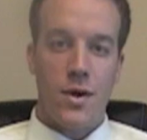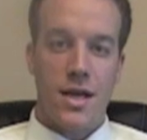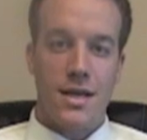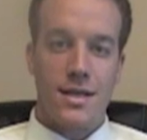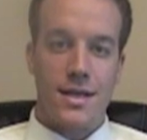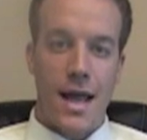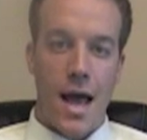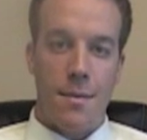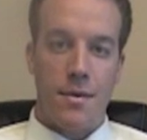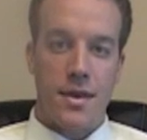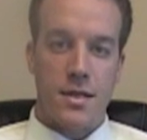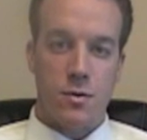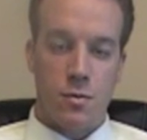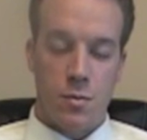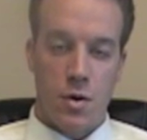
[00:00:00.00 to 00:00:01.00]
we can dampen
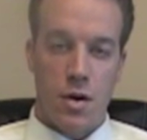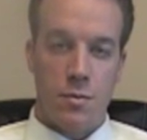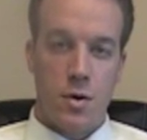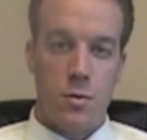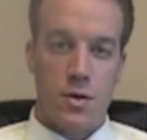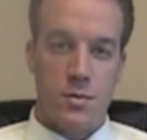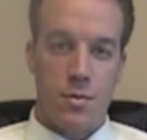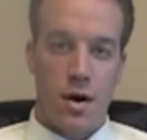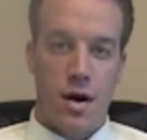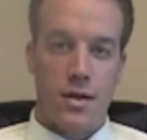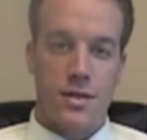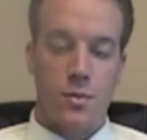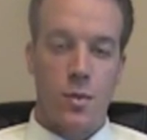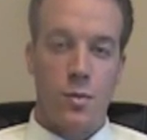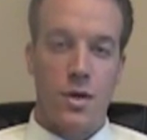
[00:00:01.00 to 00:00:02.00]
this immune
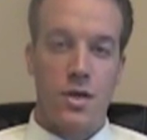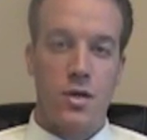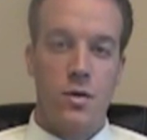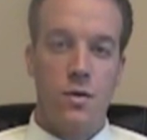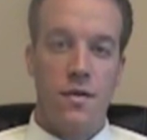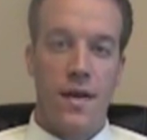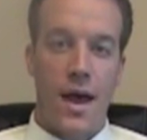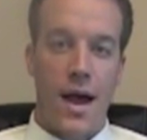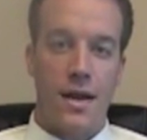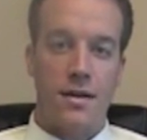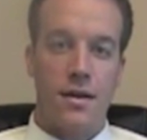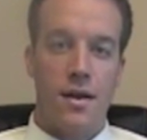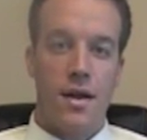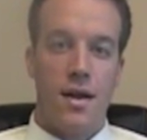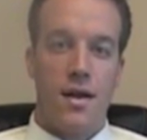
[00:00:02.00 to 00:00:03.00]
response. And when we do that,
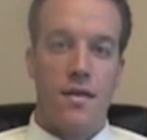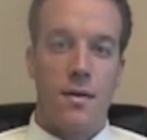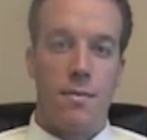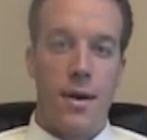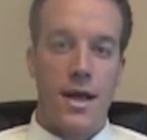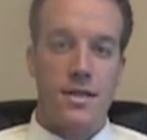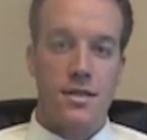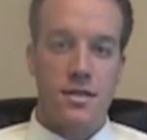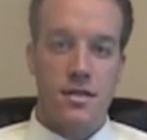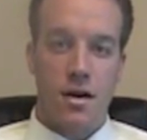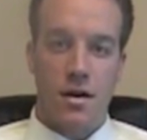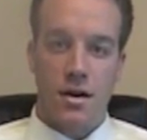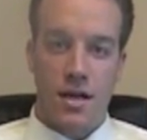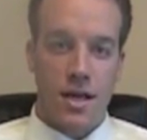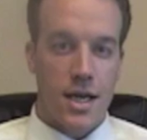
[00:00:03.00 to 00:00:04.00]
the patients
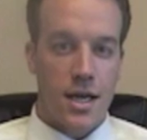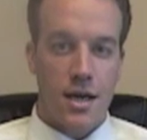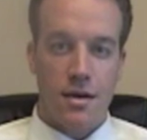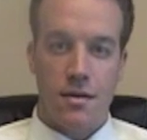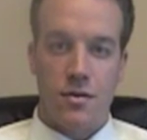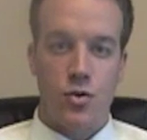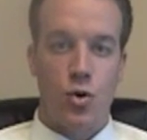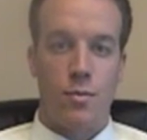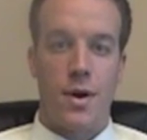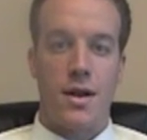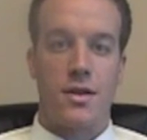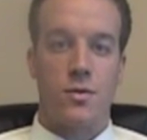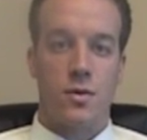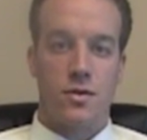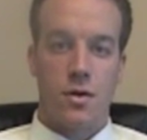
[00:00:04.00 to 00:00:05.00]
start getting
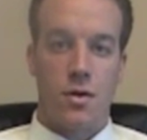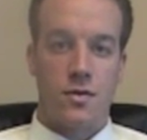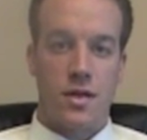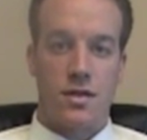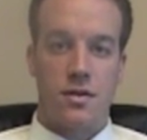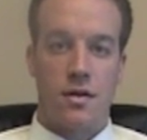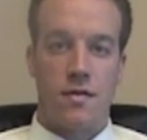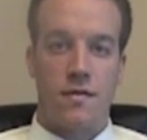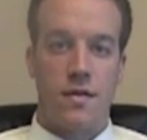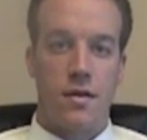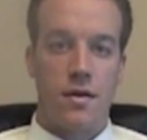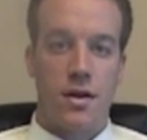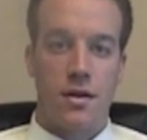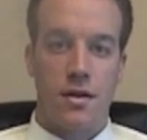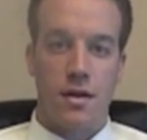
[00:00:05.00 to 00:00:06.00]
tremendous results. They start
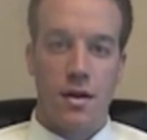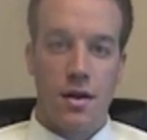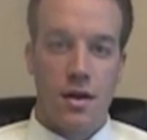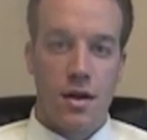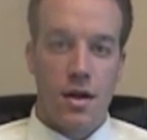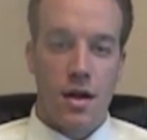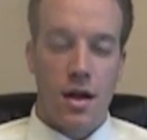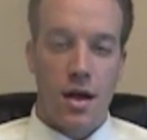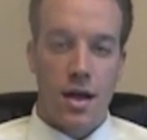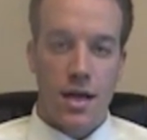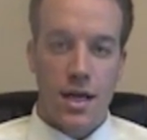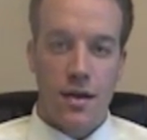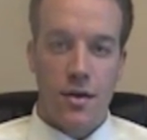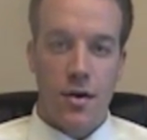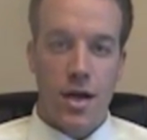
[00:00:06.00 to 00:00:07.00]
feeling,
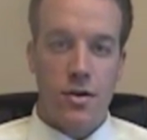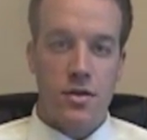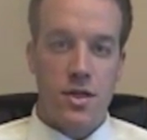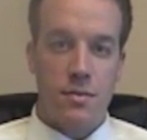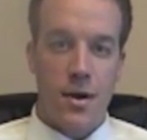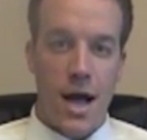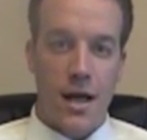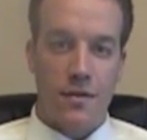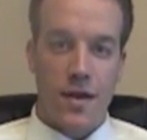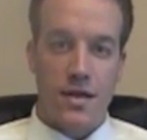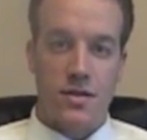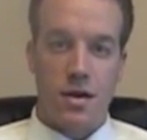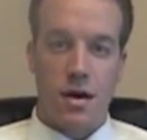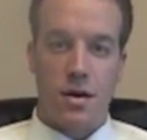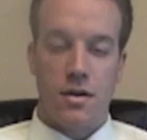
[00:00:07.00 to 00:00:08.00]
getting their energy back. They
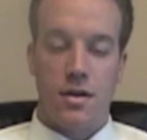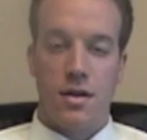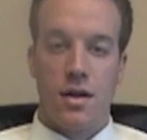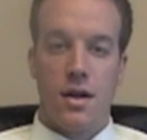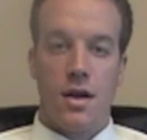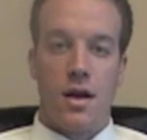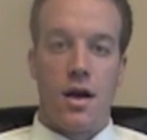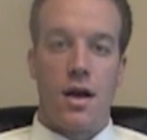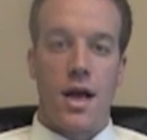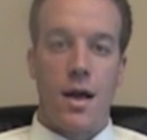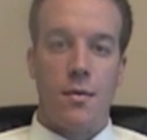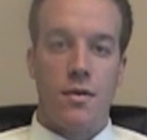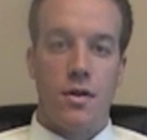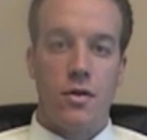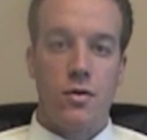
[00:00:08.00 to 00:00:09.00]
start
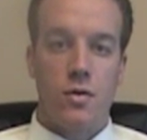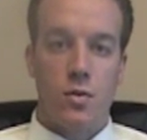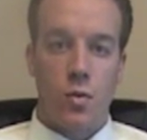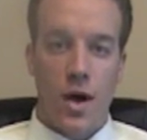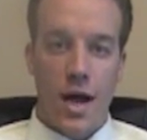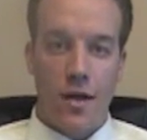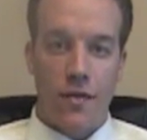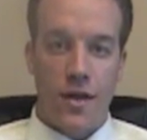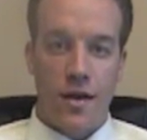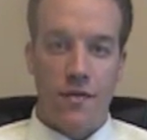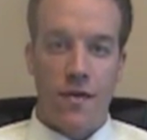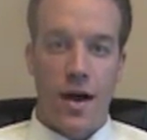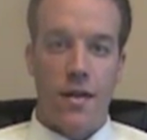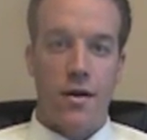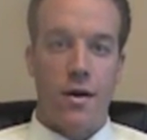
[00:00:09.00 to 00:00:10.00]
able to lose weight. They
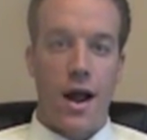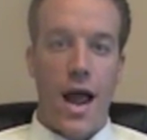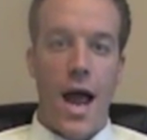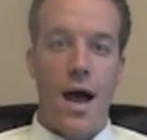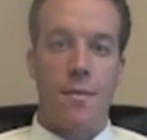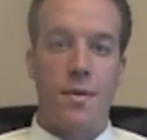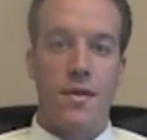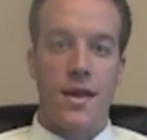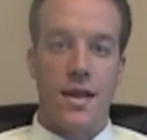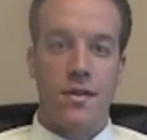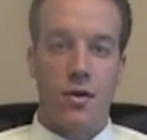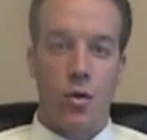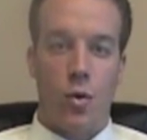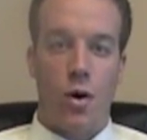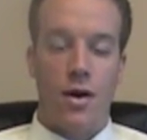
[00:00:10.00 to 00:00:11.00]
finally are happy. They get
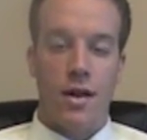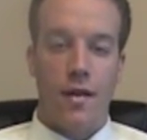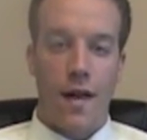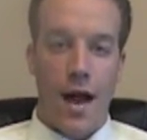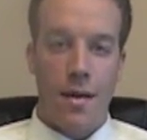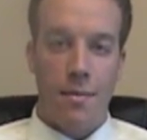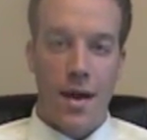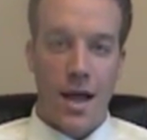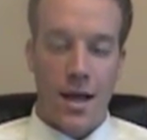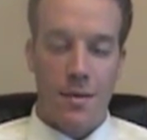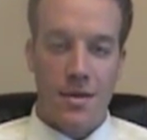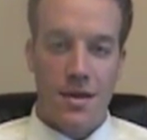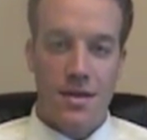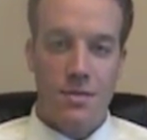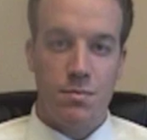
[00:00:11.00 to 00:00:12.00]
their quality of life back.
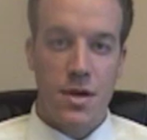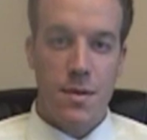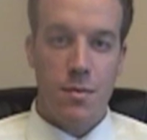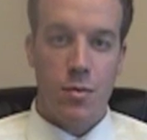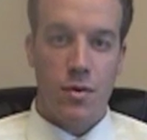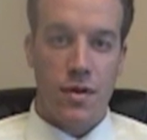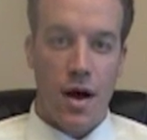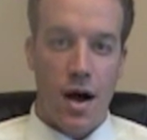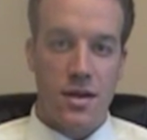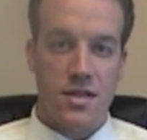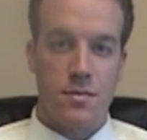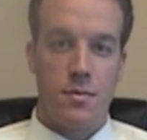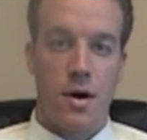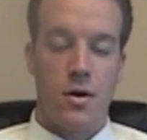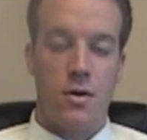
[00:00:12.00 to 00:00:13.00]
These people with
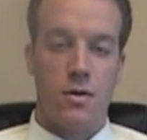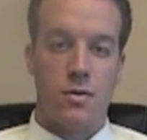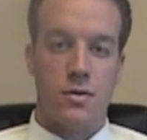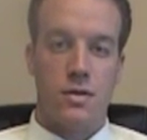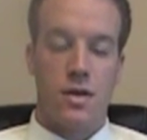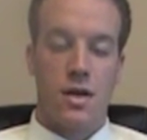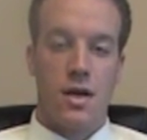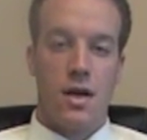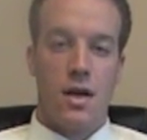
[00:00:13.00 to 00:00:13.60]
Hashimoto's